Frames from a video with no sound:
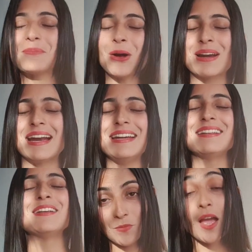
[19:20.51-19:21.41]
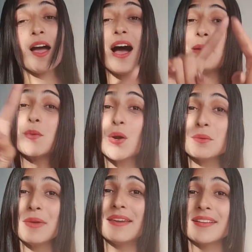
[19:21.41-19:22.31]
All right, I'm
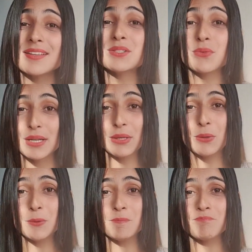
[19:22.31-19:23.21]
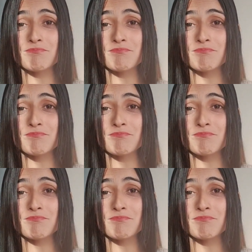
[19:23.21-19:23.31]
not making this video